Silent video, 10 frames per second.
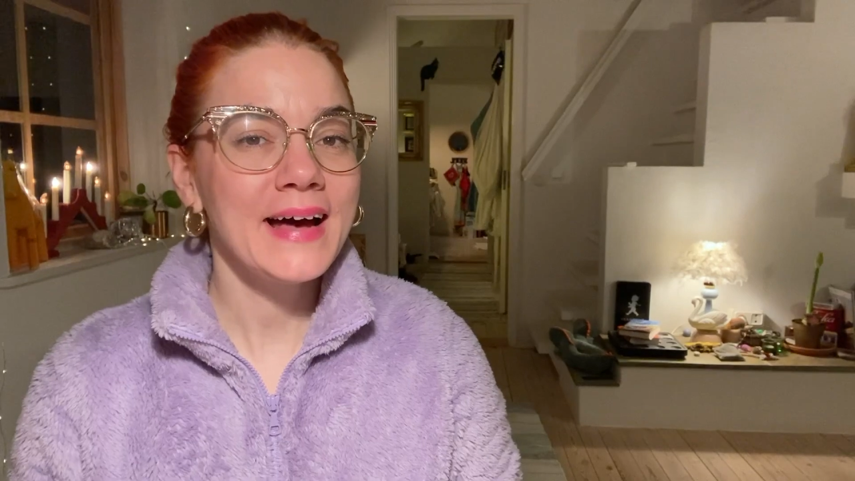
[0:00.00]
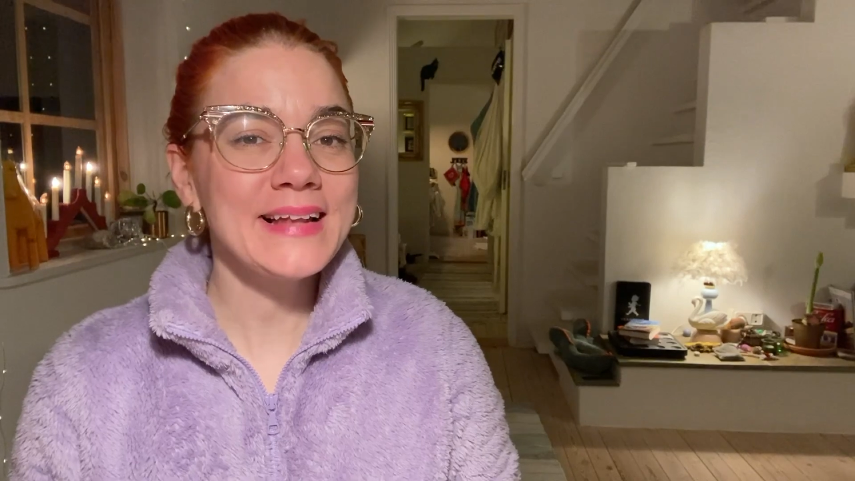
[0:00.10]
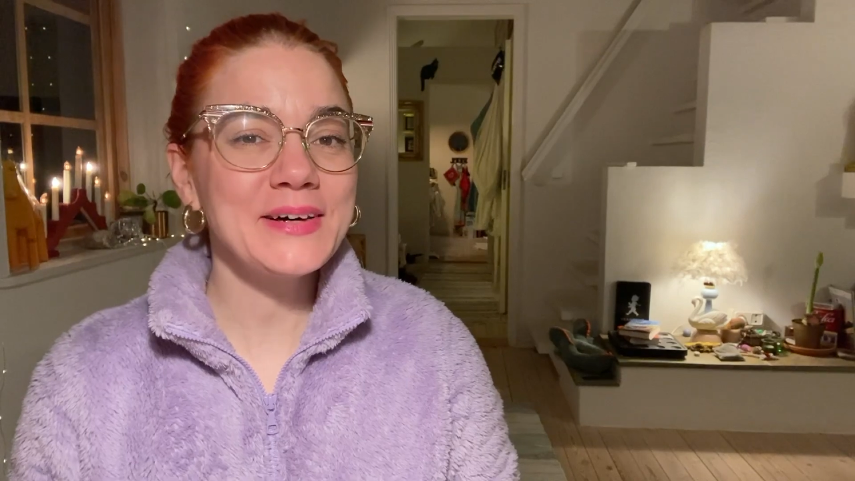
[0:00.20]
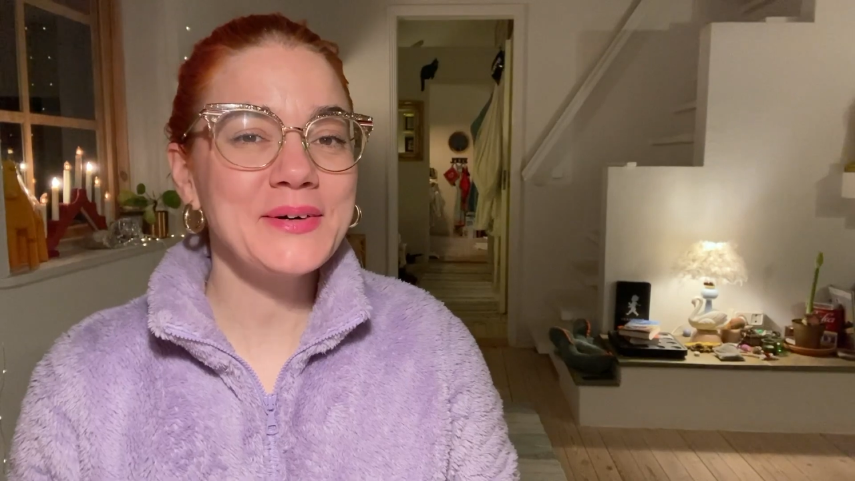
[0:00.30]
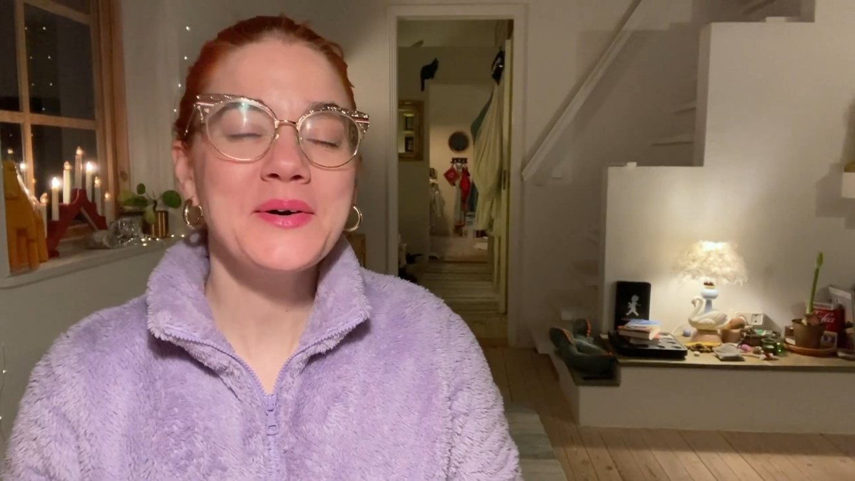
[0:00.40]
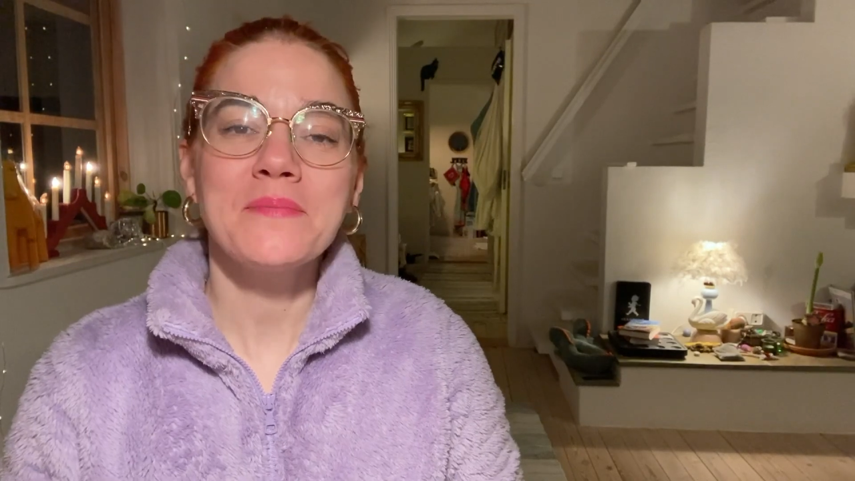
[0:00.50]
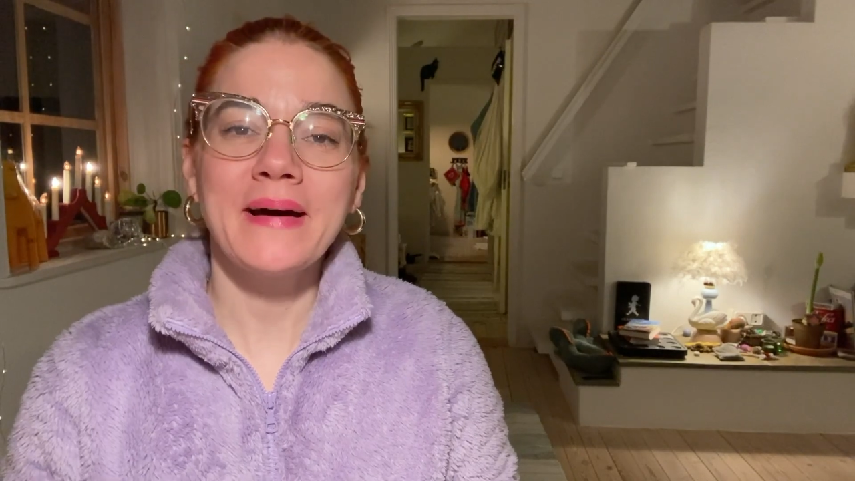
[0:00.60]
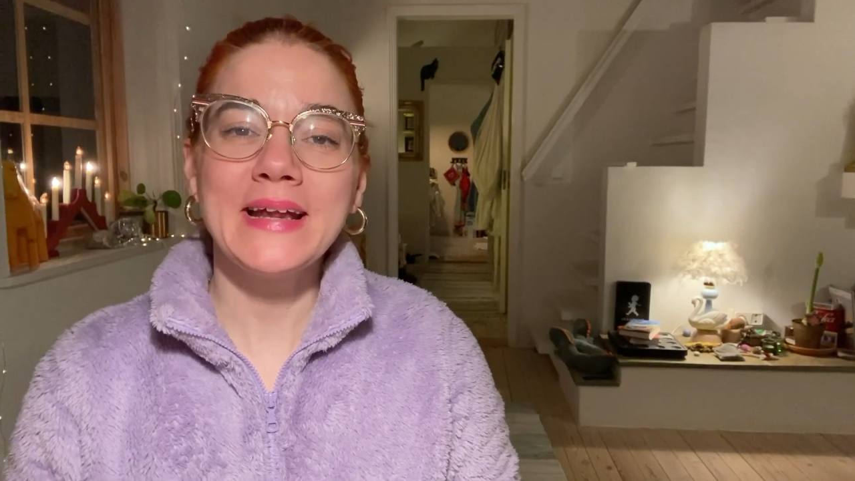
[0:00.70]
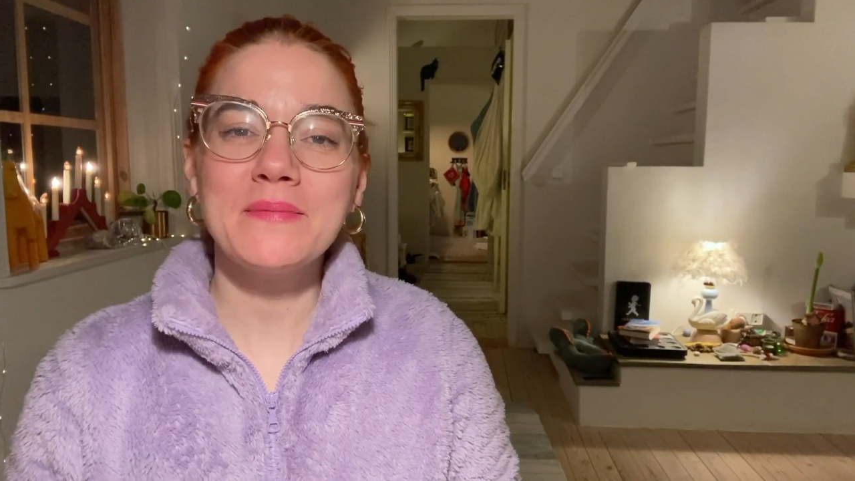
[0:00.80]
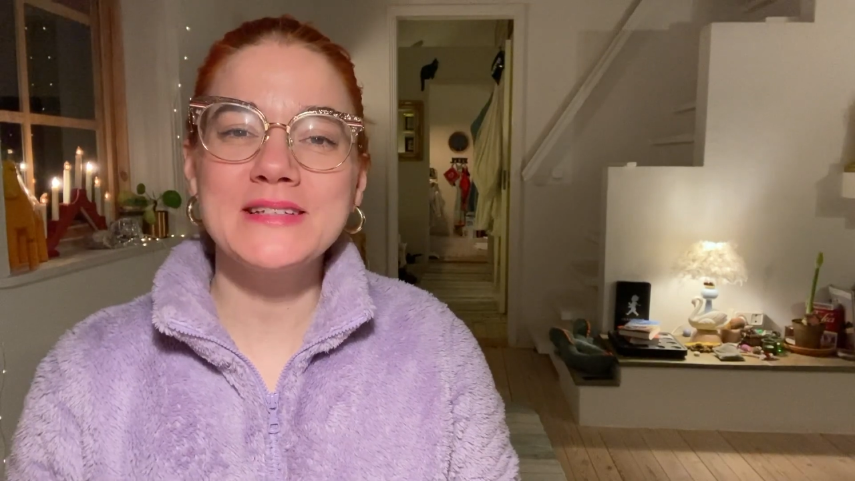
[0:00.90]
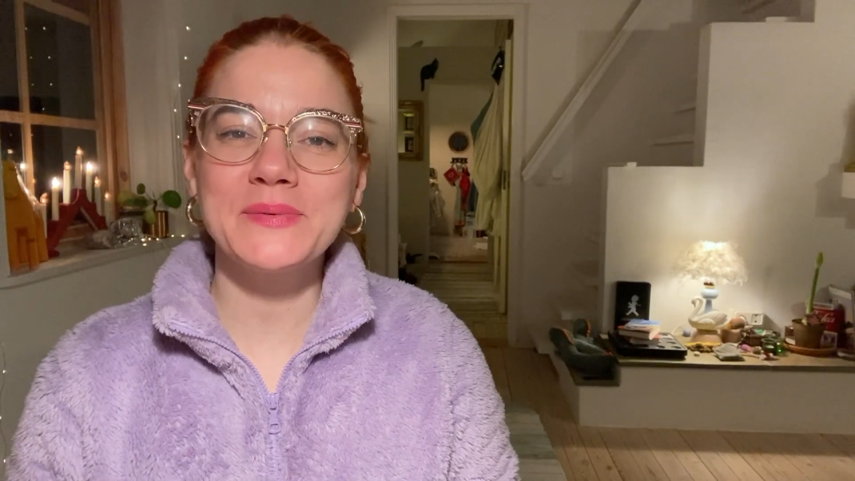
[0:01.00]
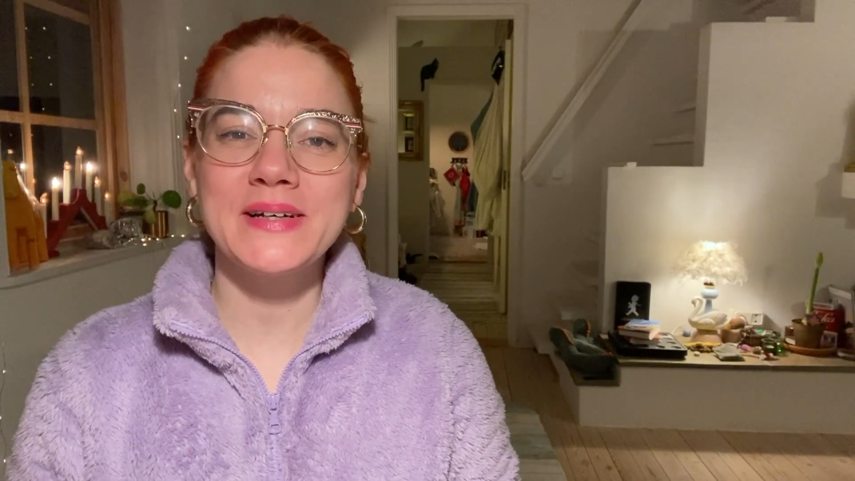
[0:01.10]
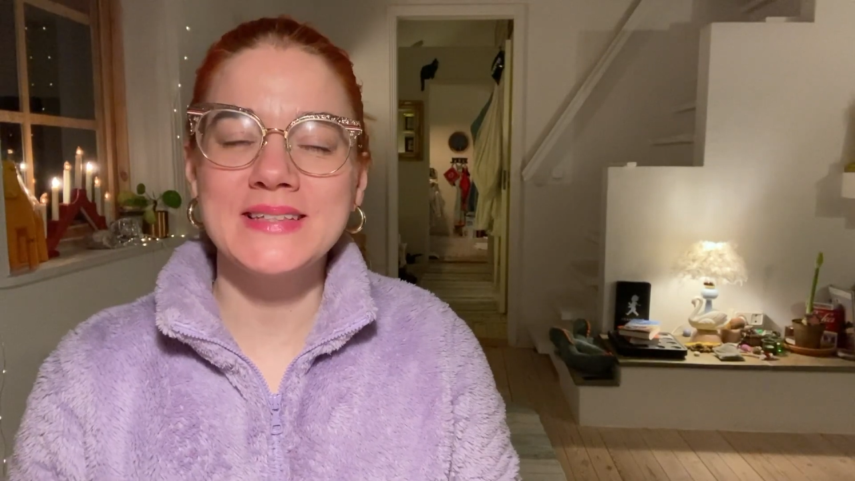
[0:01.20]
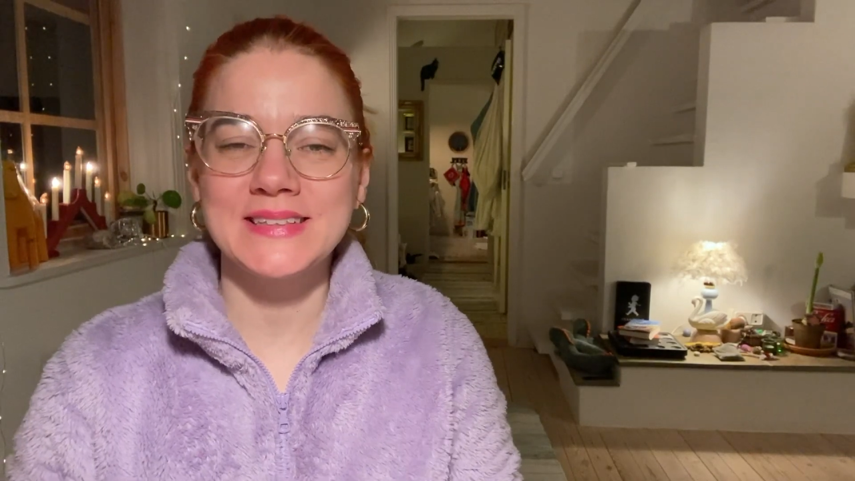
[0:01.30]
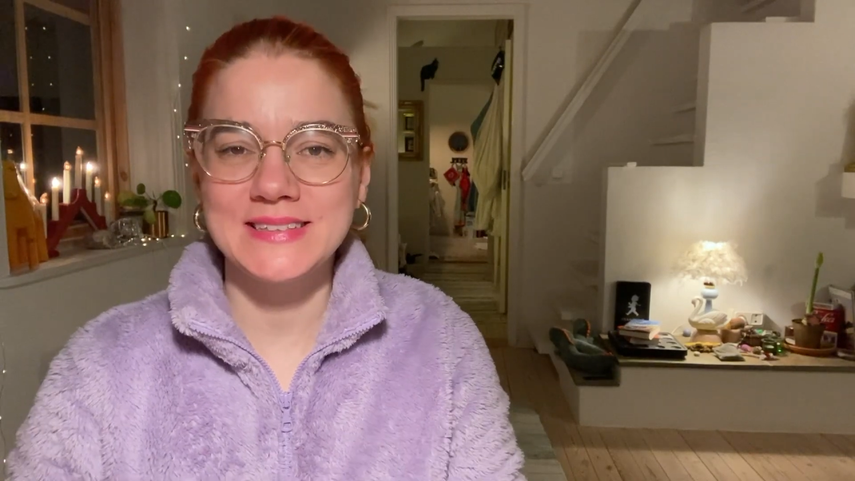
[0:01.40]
Hello, my name is Louise and